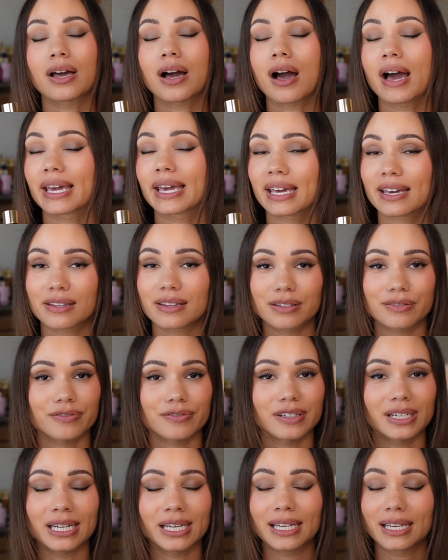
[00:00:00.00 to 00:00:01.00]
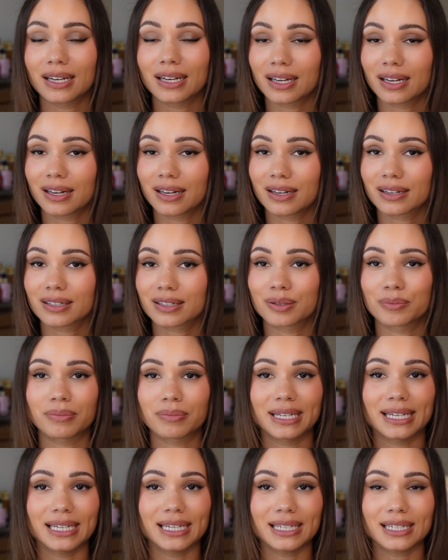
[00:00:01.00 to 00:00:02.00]
I get the vanilla
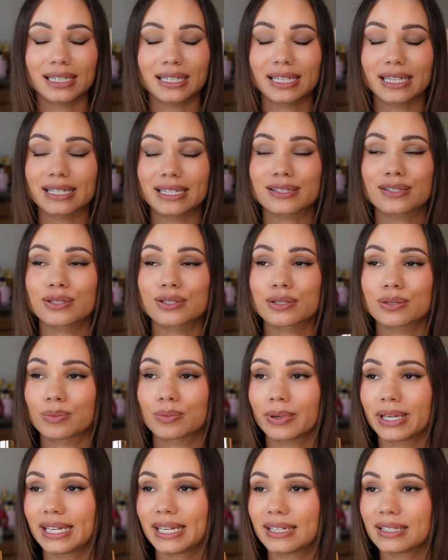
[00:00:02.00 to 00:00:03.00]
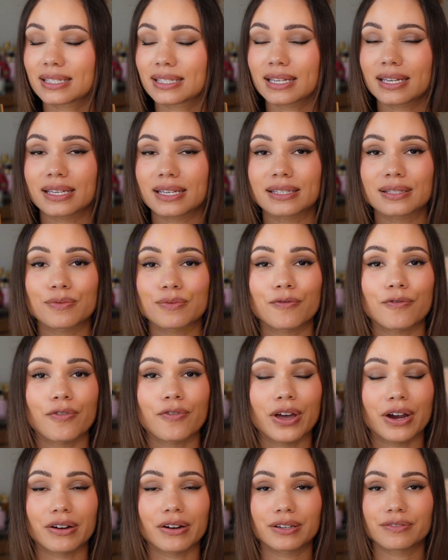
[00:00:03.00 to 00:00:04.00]
completely, it's sweet, it's
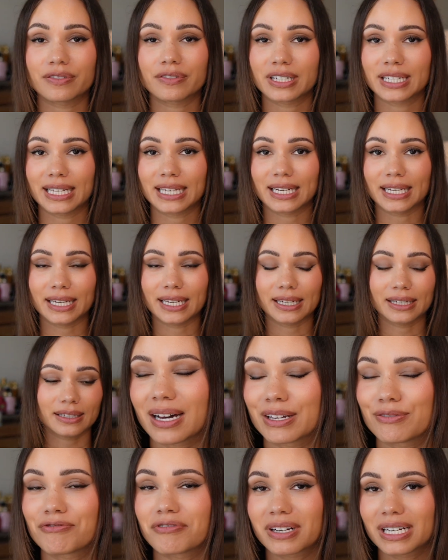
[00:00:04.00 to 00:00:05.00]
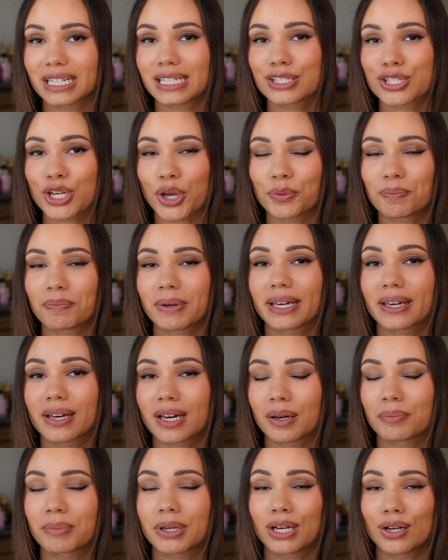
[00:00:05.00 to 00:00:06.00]
very vanillic. I really don't
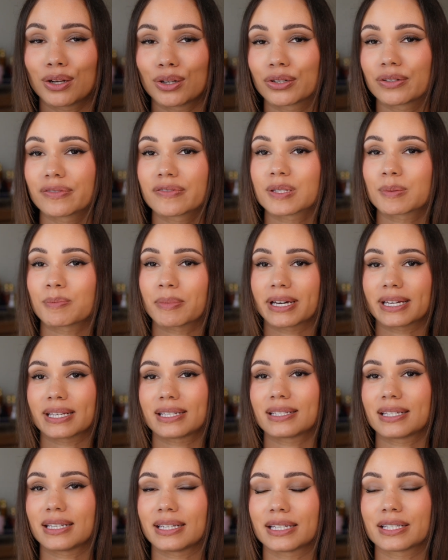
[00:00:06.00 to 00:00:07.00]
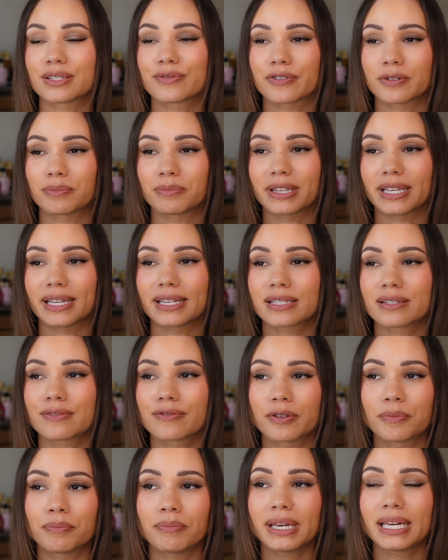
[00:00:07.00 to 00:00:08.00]
pick up a lot of spiciness from this.
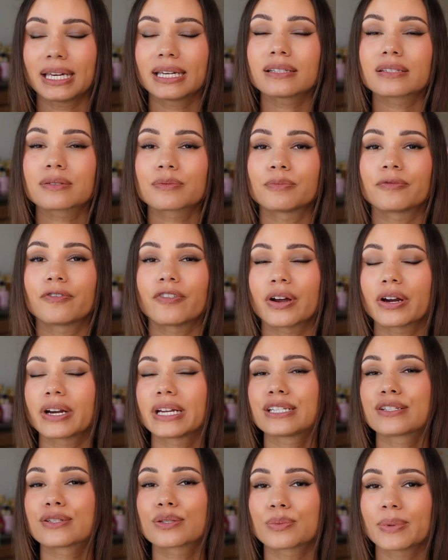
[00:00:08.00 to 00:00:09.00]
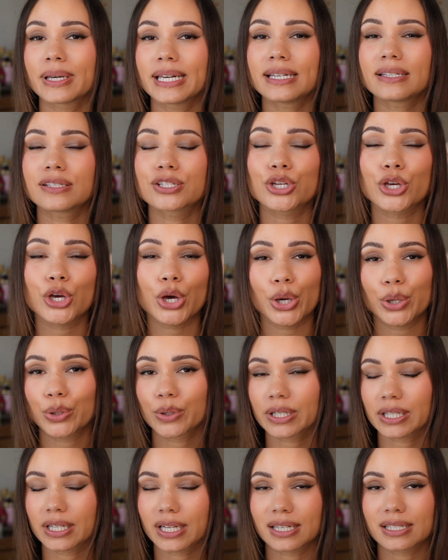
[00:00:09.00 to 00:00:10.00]
For me, it's very sweet,
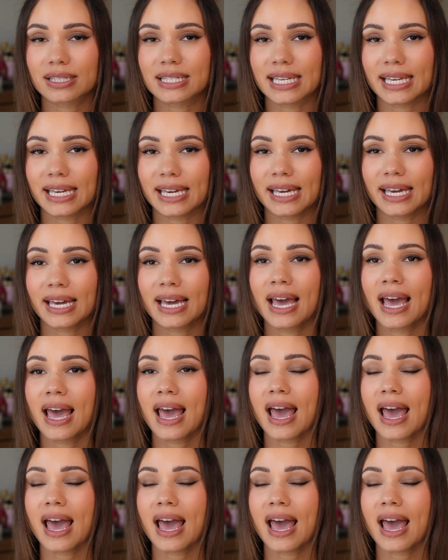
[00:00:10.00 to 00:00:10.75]
coconutty